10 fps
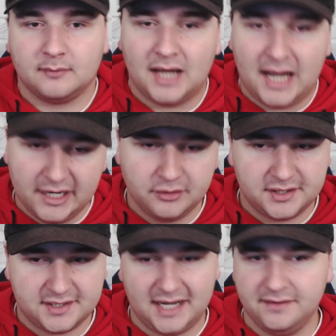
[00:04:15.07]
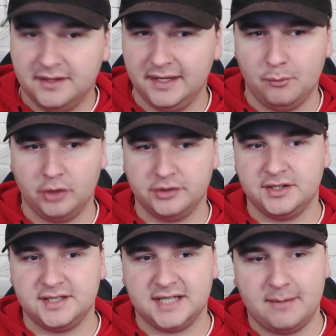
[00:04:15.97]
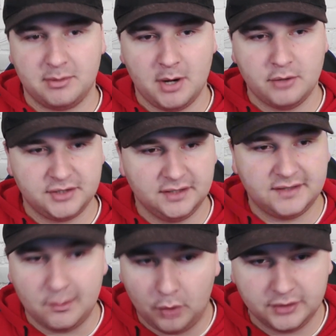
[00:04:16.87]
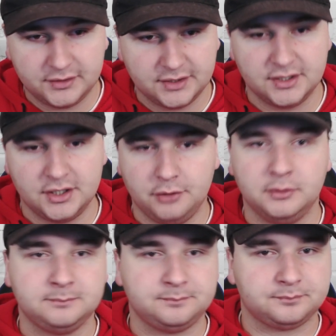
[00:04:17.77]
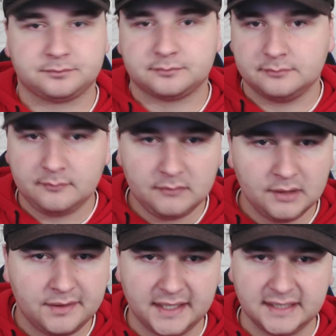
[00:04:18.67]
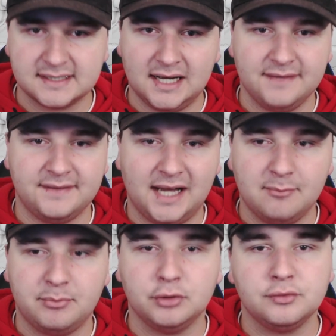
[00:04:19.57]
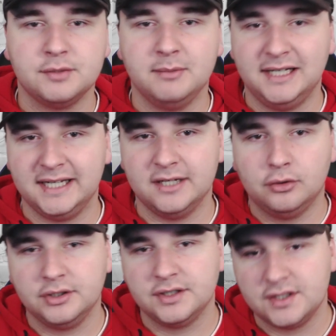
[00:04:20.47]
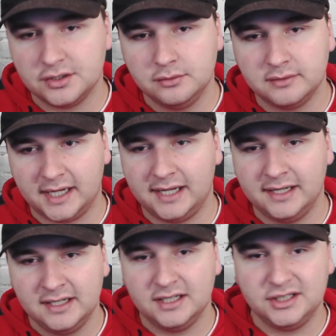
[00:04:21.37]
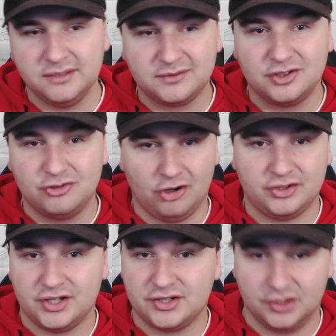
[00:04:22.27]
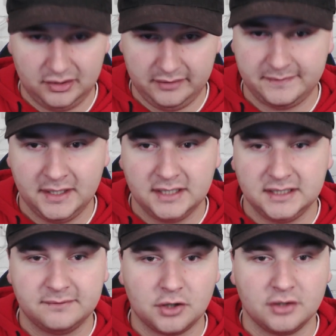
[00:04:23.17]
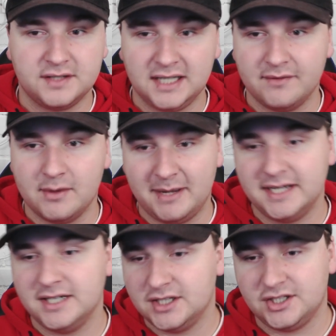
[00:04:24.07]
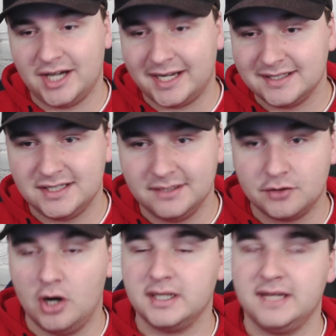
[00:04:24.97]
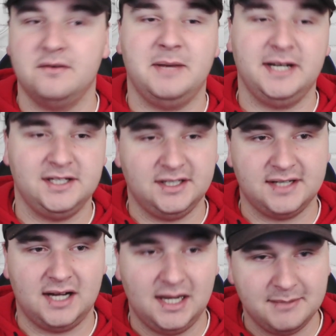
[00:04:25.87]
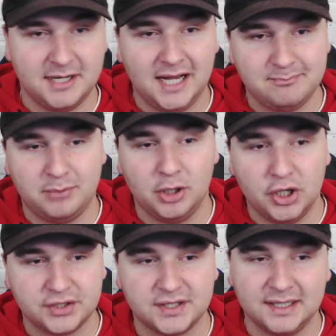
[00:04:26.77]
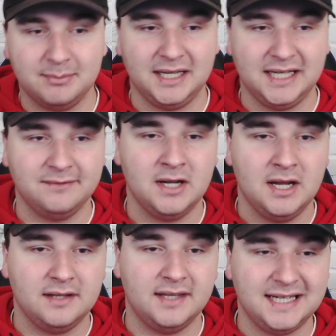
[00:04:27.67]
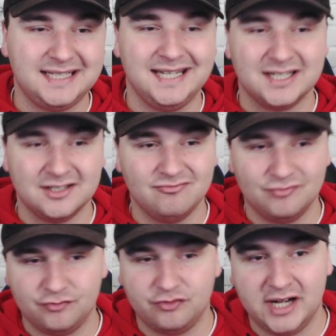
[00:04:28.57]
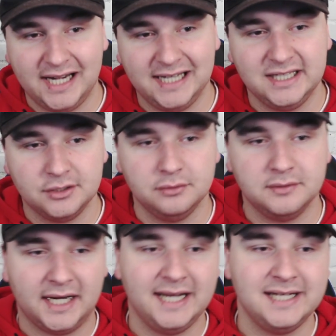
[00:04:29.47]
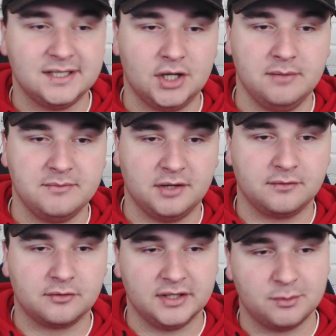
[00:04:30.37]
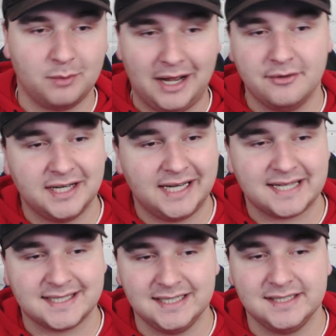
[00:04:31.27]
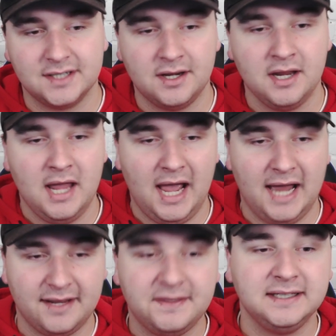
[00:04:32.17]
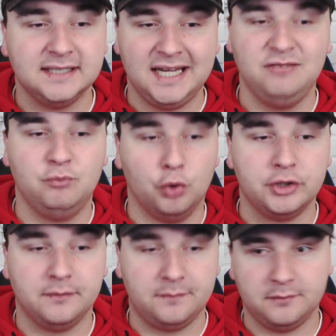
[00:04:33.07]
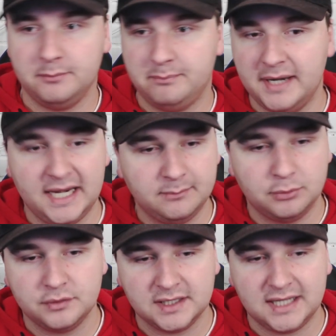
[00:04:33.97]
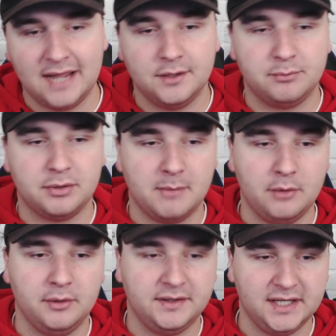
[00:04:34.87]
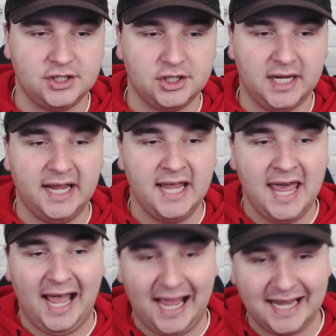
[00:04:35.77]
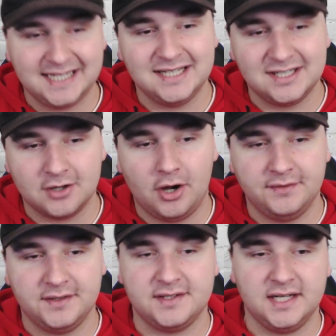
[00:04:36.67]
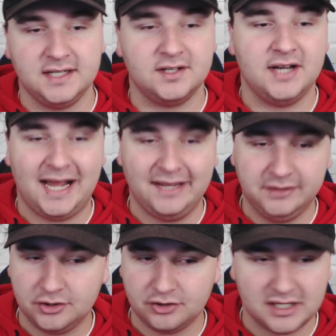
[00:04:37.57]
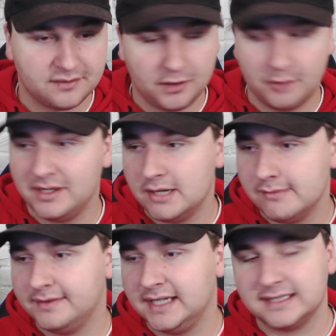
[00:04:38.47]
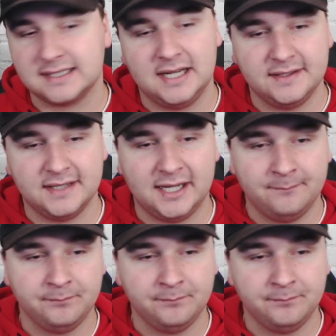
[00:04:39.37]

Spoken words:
I understand that they wanted to get promoted. They wanted to do things like that. But ultimately, in order to do that, you've got to give a manager a chance. You've got to give a manager time. And I personally believe that they didn't really do that in terms of Chris Wilder last season. And I think that he would have been able to get them promoted this year had he started the season, had the transfer window and things like that.